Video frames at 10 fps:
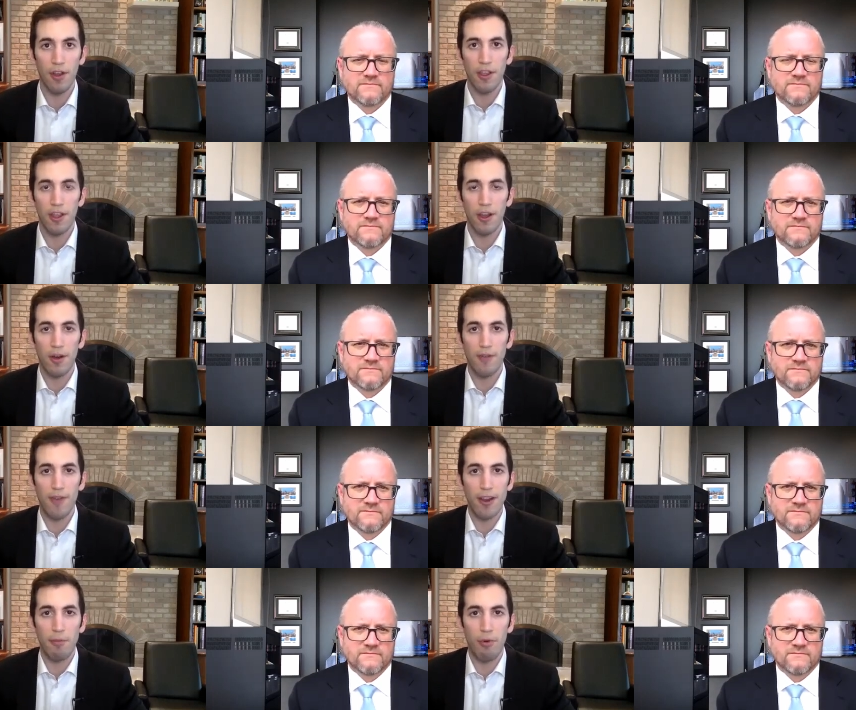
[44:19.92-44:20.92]
Speaker 1: you know a
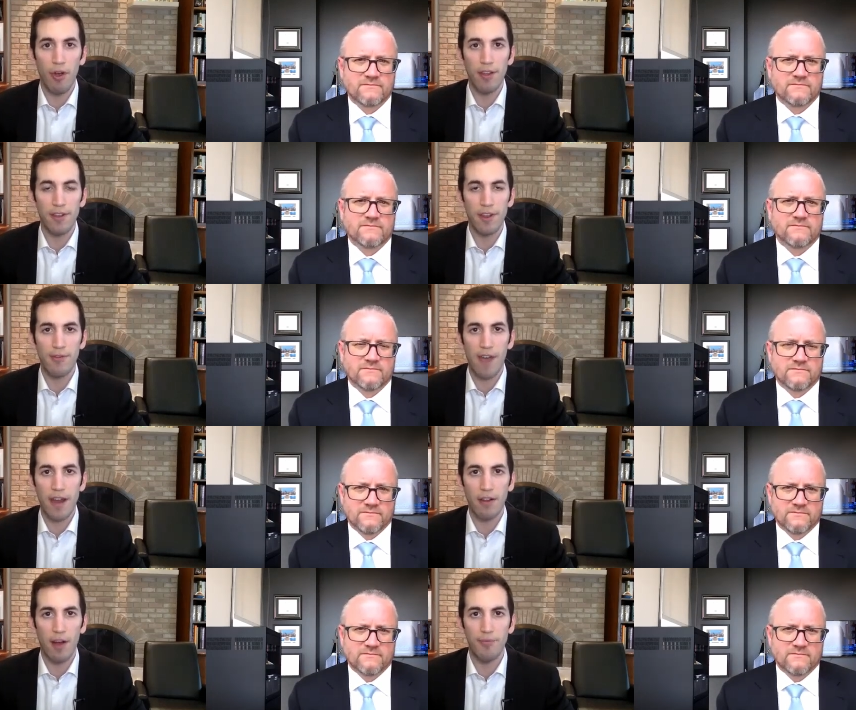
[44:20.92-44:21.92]
final point and a
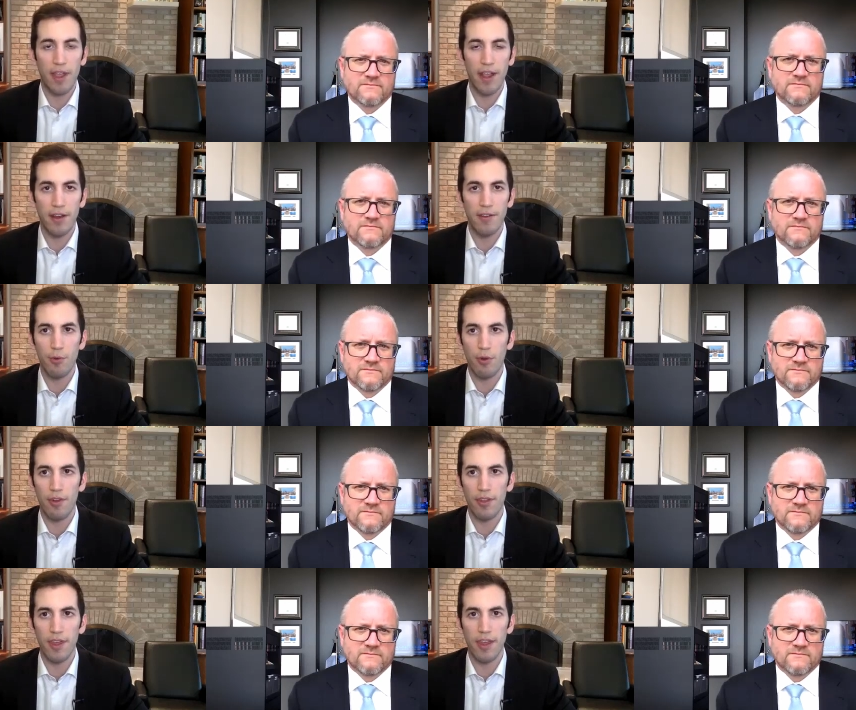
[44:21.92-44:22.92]
final update of your
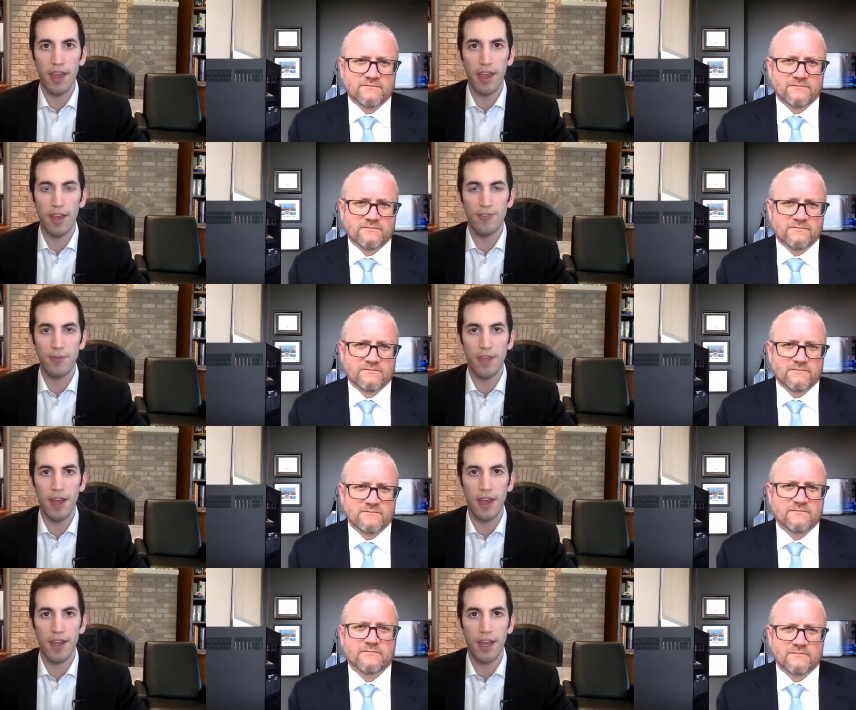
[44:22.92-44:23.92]
thinking as we uh,
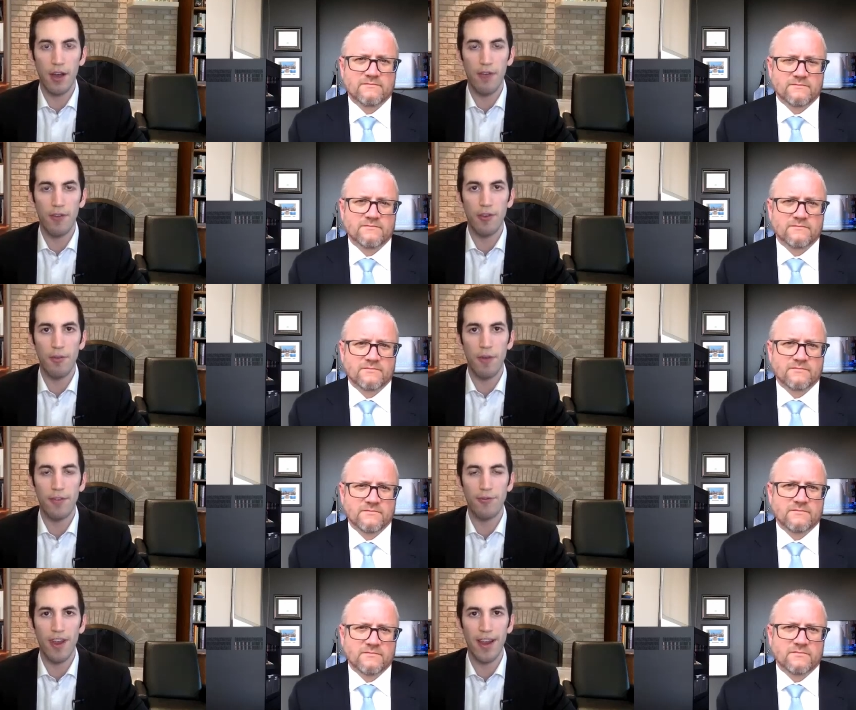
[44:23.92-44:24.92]
kick off a new month of
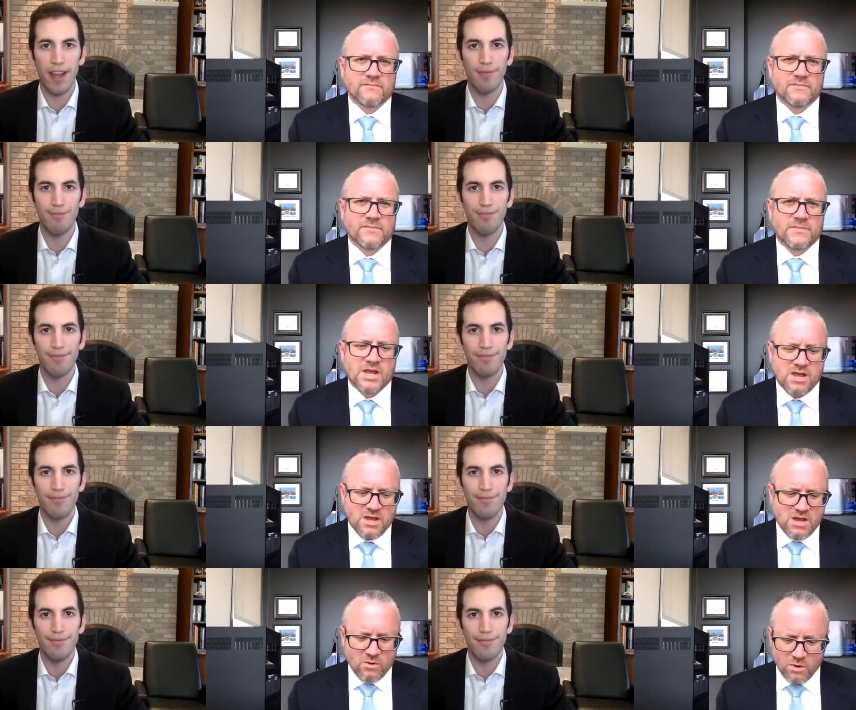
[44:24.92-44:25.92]
trading.
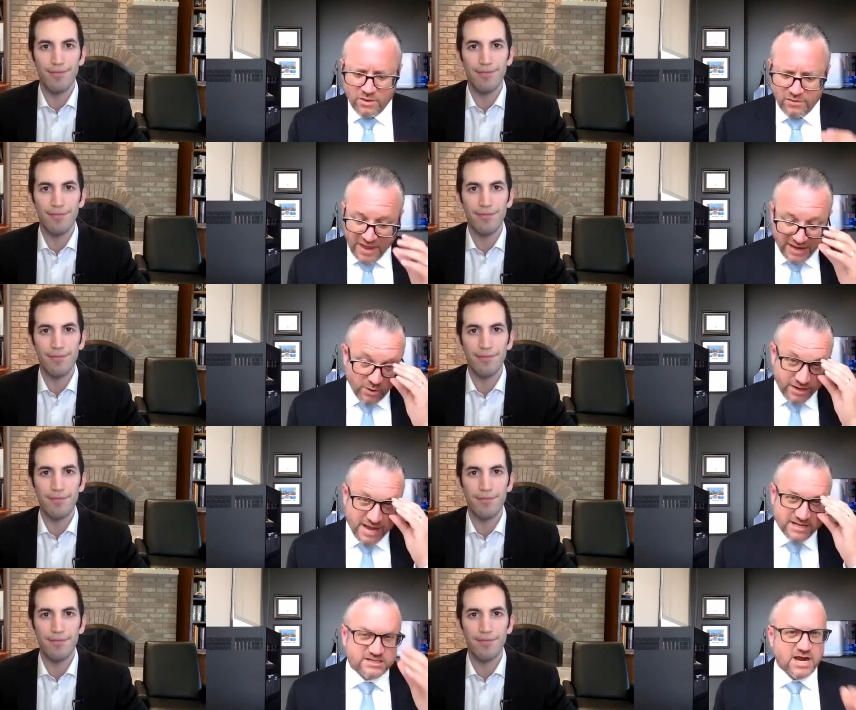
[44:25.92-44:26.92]
Speaker 2: Well, thank you
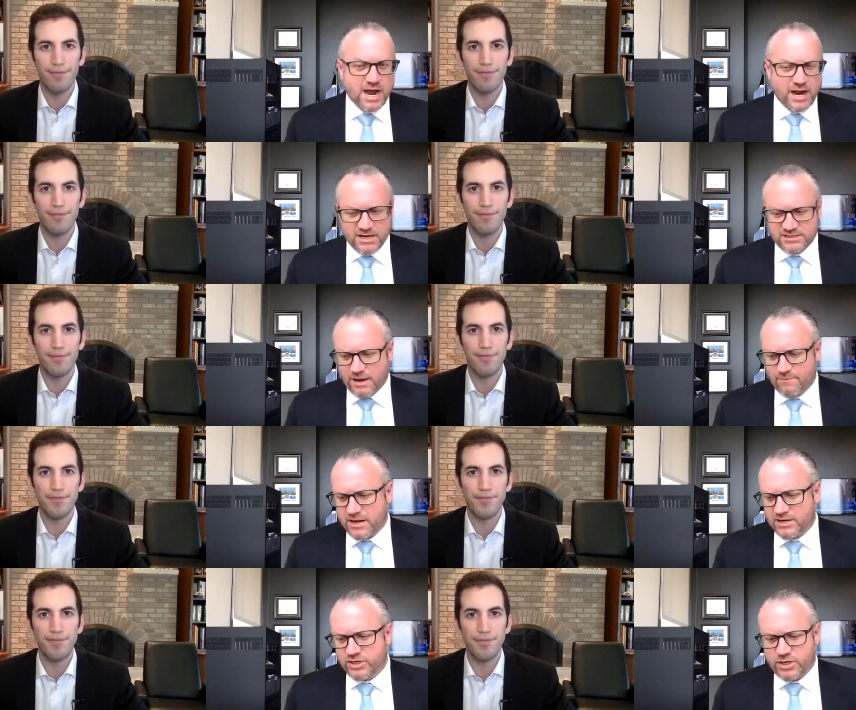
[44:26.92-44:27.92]
again, Scott. As I
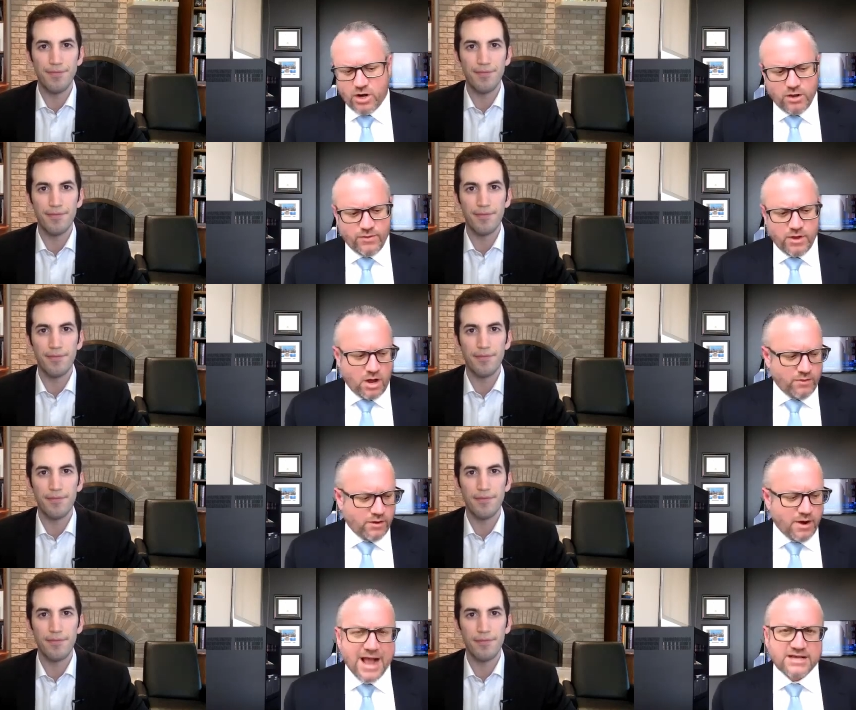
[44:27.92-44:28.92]
mentioned on the on the
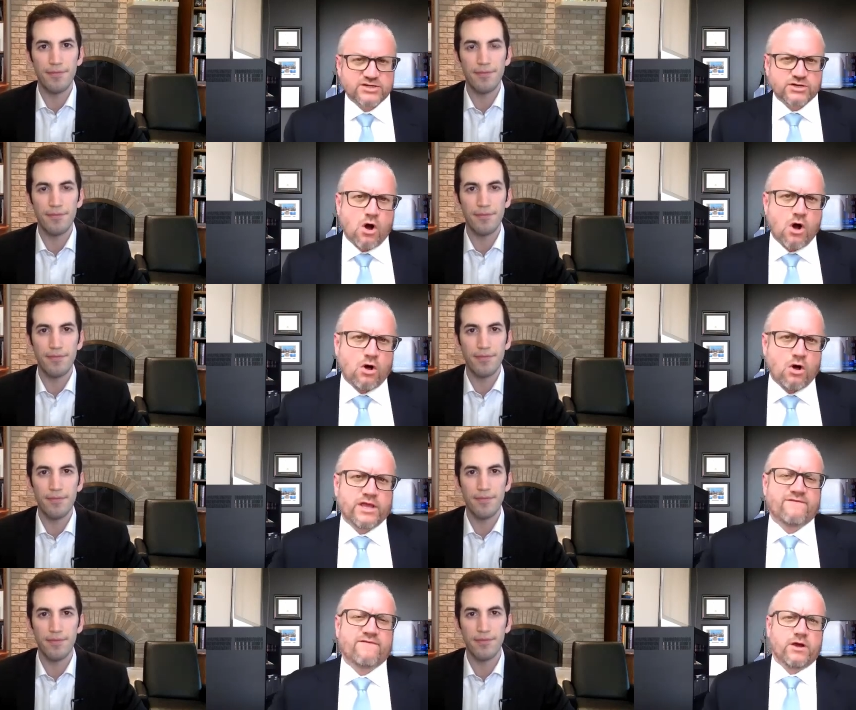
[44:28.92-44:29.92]
last call,
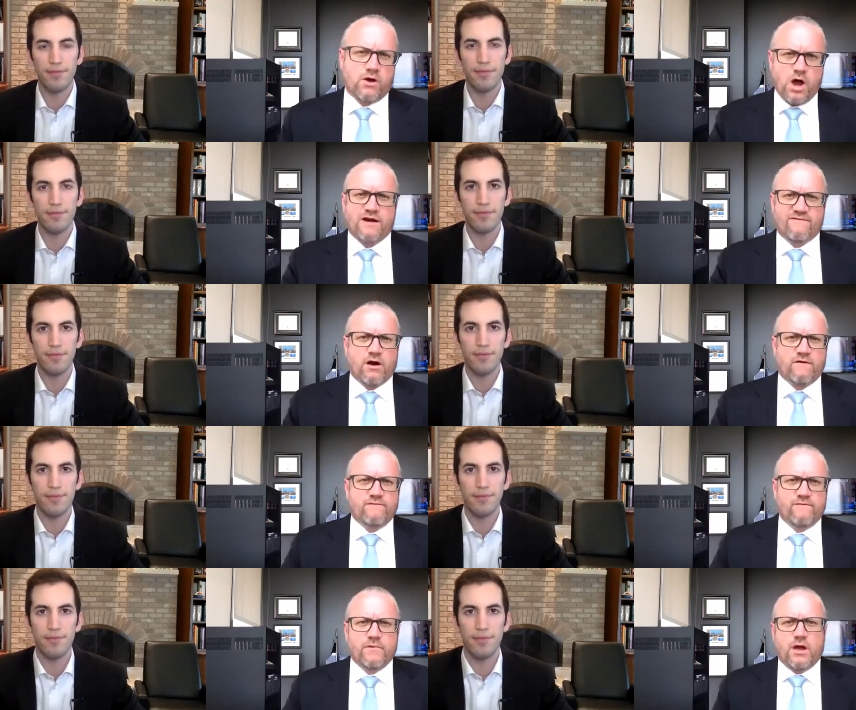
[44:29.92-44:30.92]
giving a lot of our
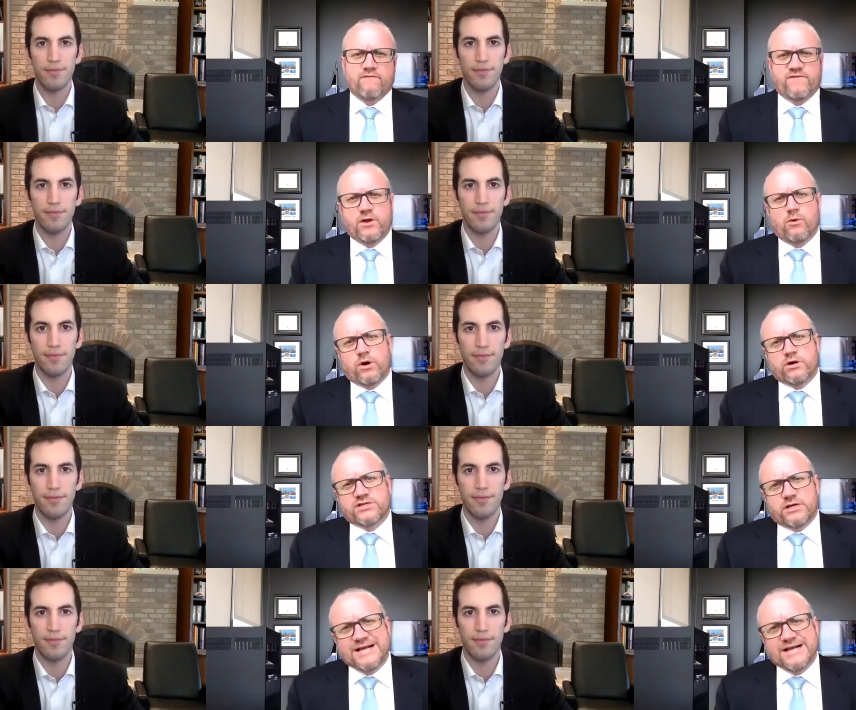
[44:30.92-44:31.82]
viewers and